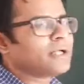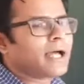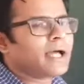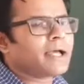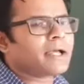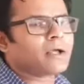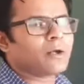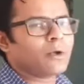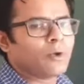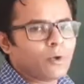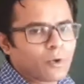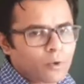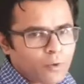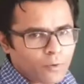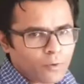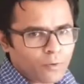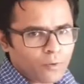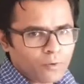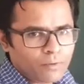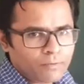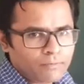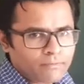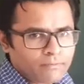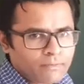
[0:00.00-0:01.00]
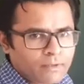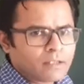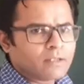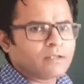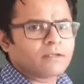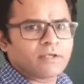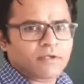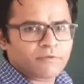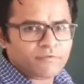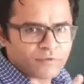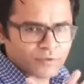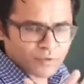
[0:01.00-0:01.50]
dichloro.
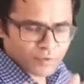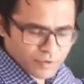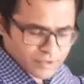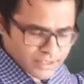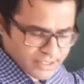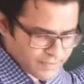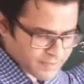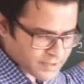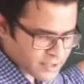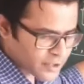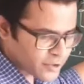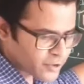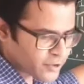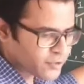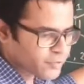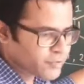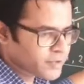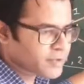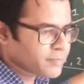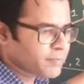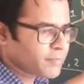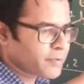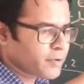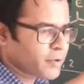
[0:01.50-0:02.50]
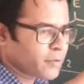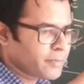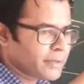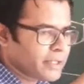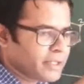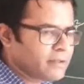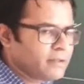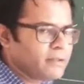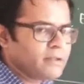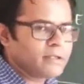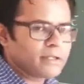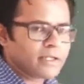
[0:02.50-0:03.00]
If you substitute with
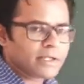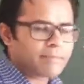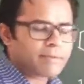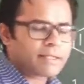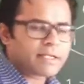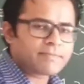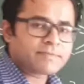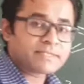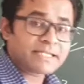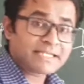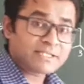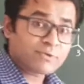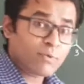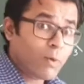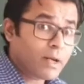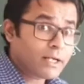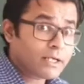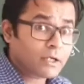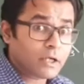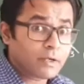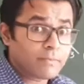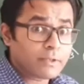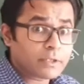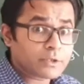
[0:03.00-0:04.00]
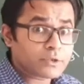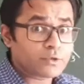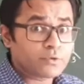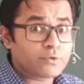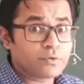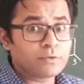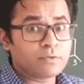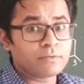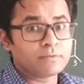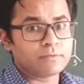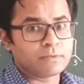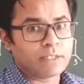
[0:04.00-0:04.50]
bromine, it becomes as 1,
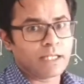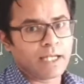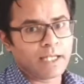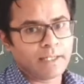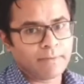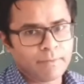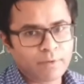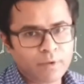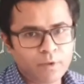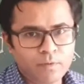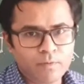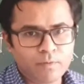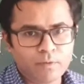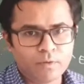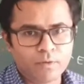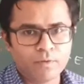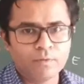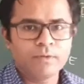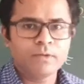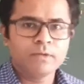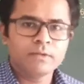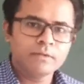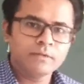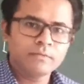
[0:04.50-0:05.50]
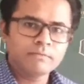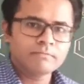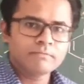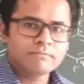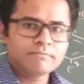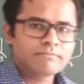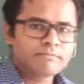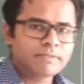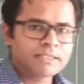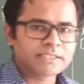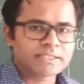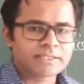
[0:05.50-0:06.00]
2
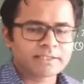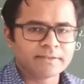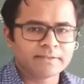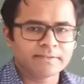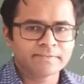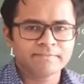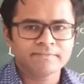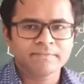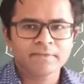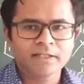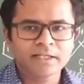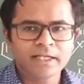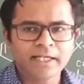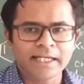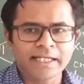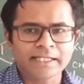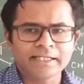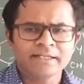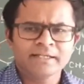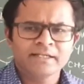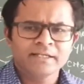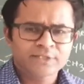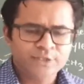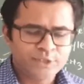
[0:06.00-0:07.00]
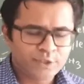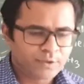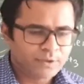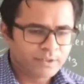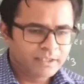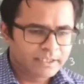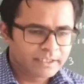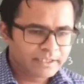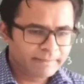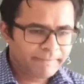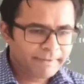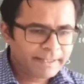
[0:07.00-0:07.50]
dibromo benzene. Correct.
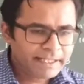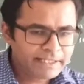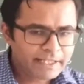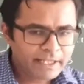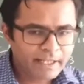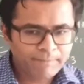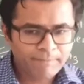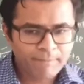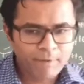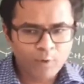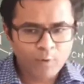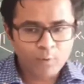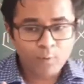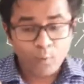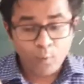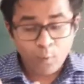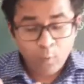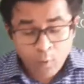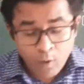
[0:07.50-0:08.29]
So depending upon